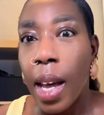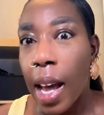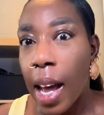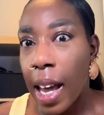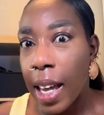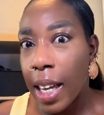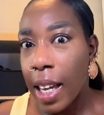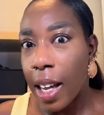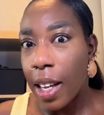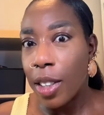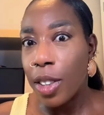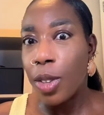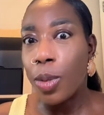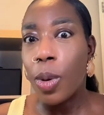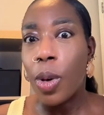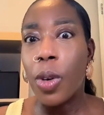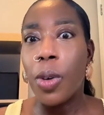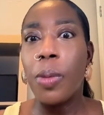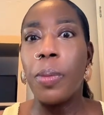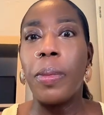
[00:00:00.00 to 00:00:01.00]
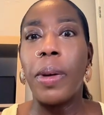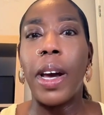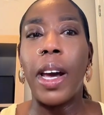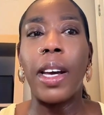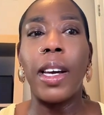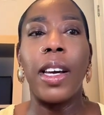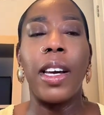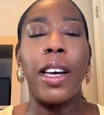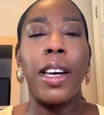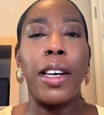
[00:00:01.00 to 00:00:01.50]
Hi guys, welcome
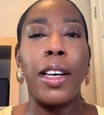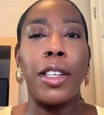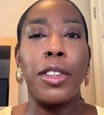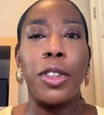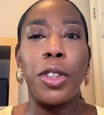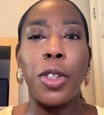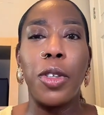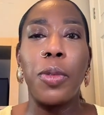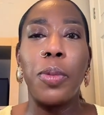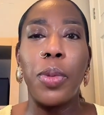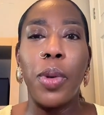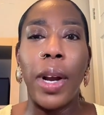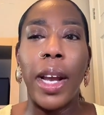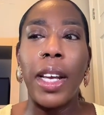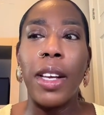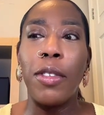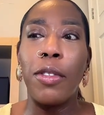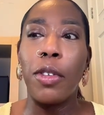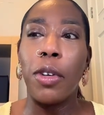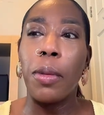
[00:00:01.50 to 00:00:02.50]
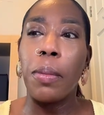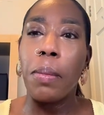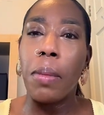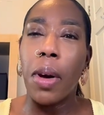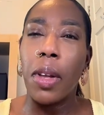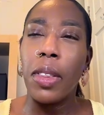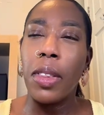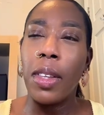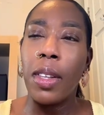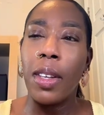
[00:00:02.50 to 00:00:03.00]
back. I took a break for a
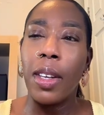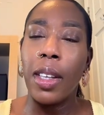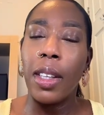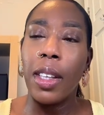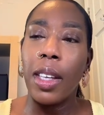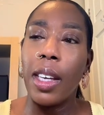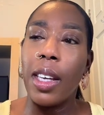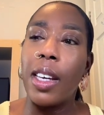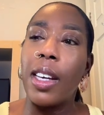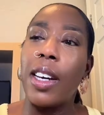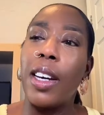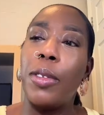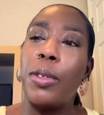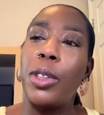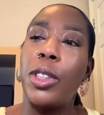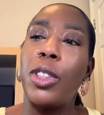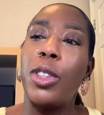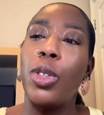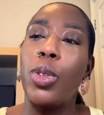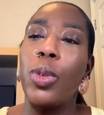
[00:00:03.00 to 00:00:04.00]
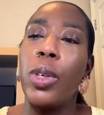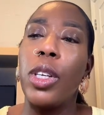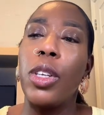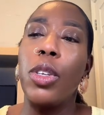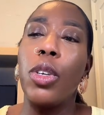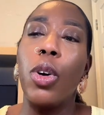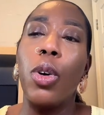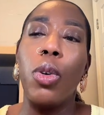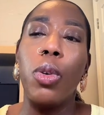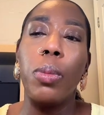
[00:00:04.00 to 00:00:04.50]
month. I think I wasn't doing
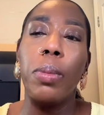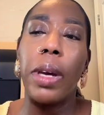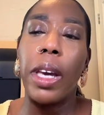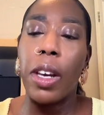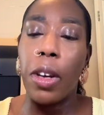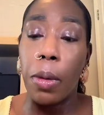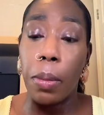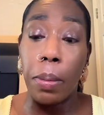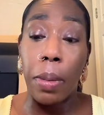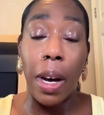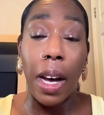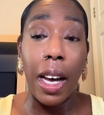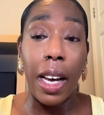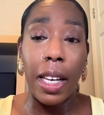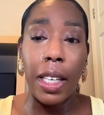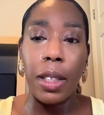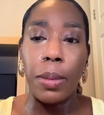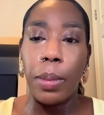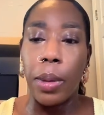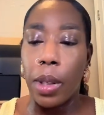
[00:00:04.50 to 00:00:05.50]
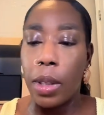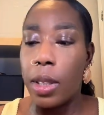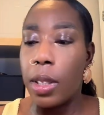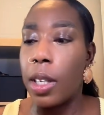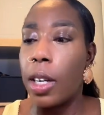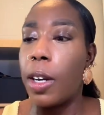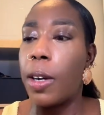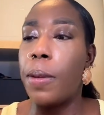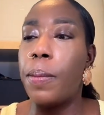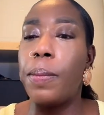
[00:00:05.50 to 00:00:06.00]
no makeup buys, but
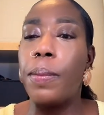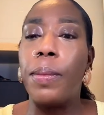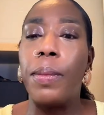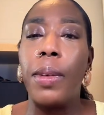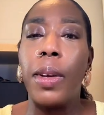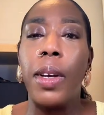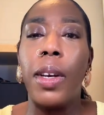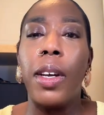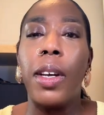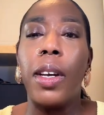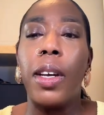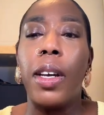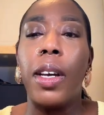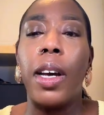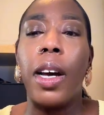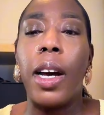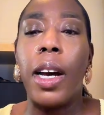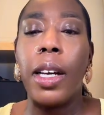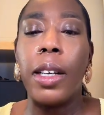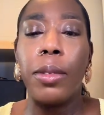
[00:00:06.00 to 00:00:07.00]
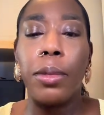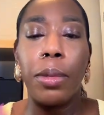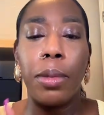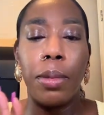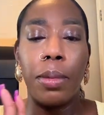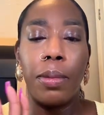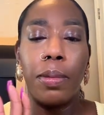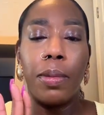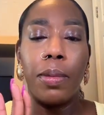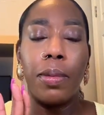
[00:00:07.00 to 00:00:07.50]
I
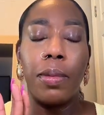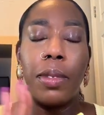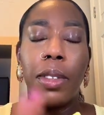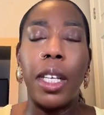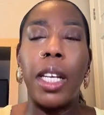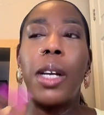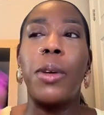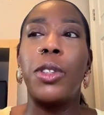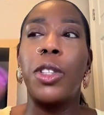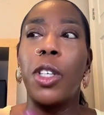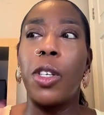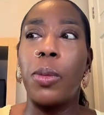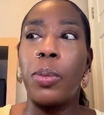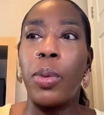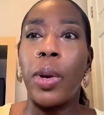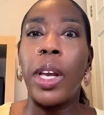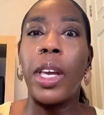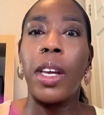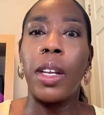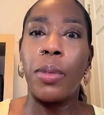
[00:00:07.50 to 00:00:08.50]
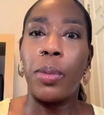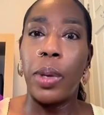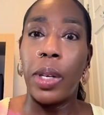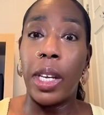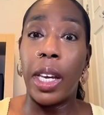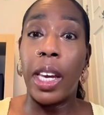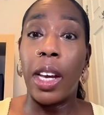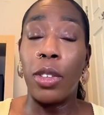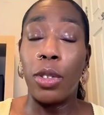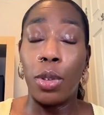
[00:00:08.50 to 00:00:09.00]
said I was gonna break it
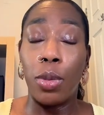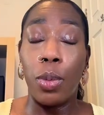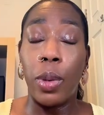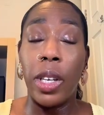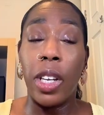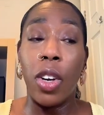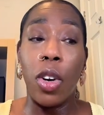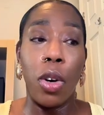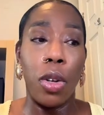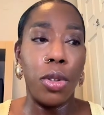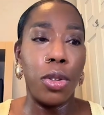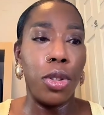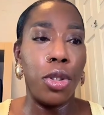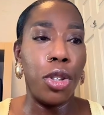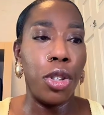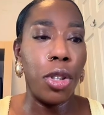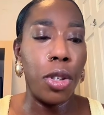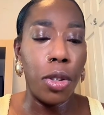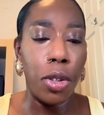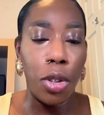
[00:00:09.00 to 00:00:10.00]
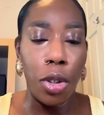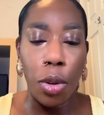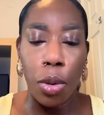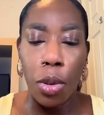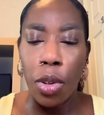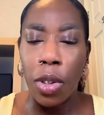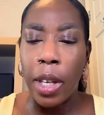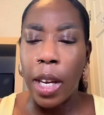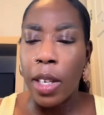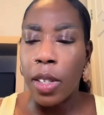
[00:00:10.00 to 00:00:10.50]
when it got to June. So
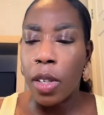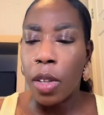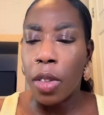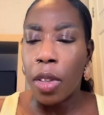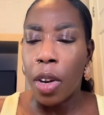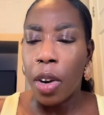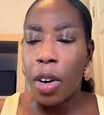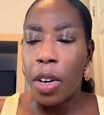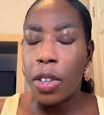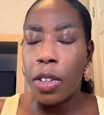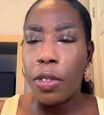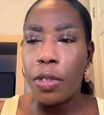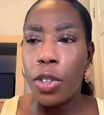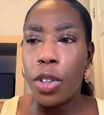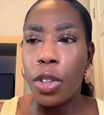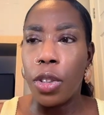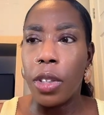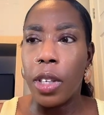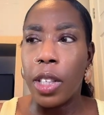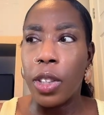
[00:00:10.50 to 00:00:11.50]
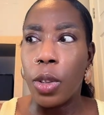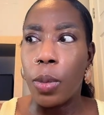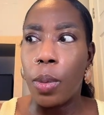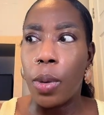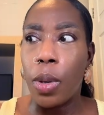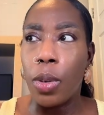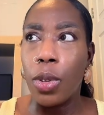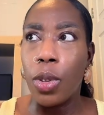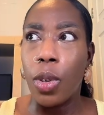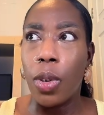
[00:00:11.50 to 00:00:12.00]
today's the 3rd of June, I
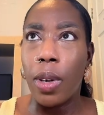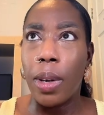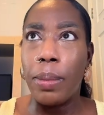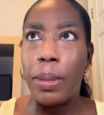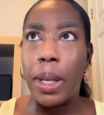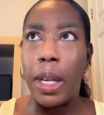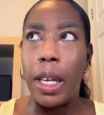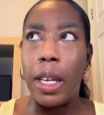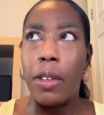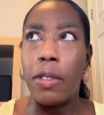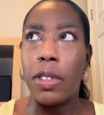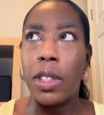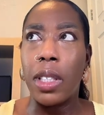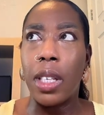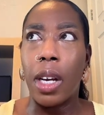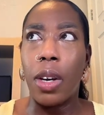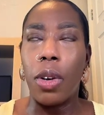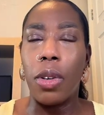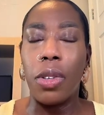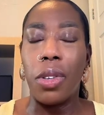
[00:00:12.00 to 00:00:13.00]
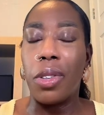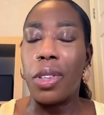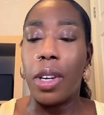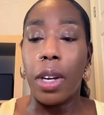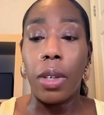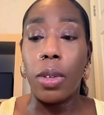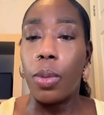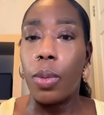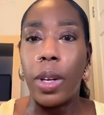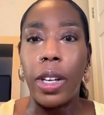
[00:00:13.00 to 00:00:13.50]
suppose, or I believe 2nd or
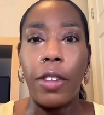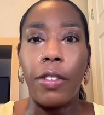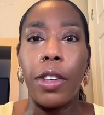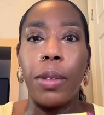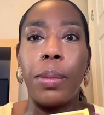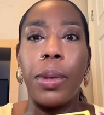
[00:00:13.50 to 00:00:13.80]
3rd, whatever.